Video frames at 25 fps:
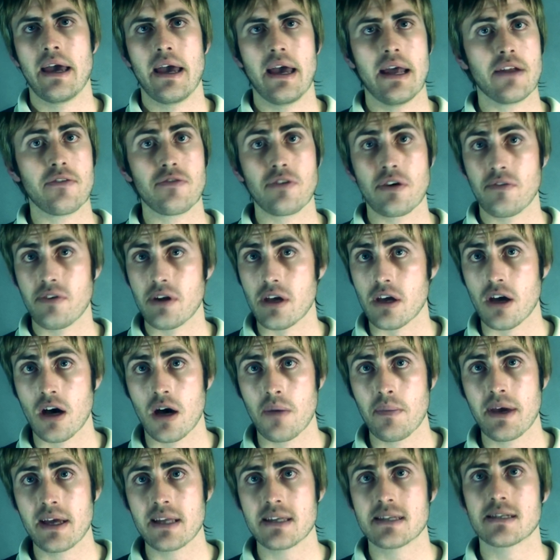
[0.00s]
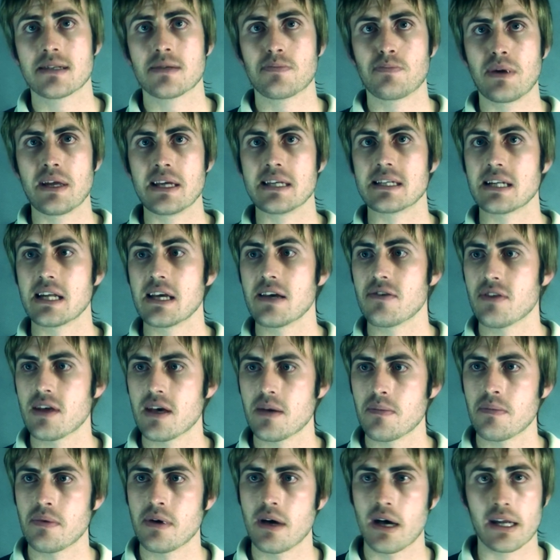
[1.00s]
And if you have any comments, please leave
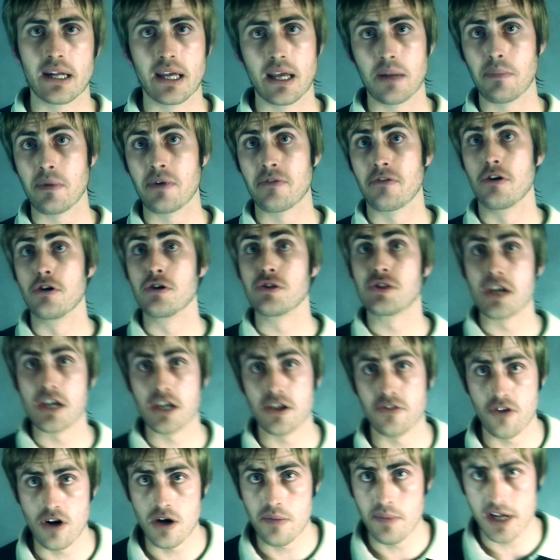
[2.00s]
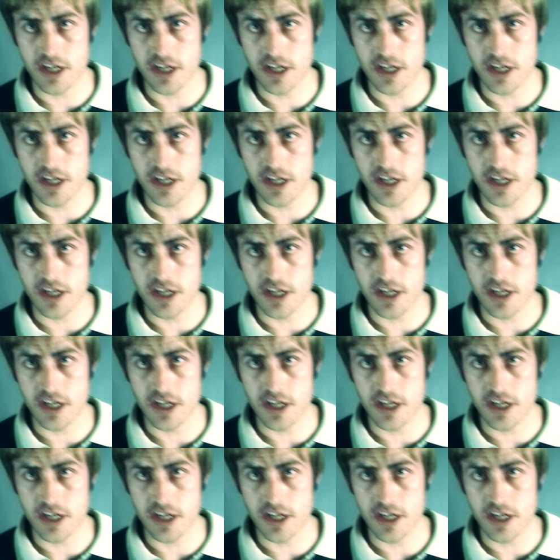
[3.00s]
them. I gotta get my phone. Thank you very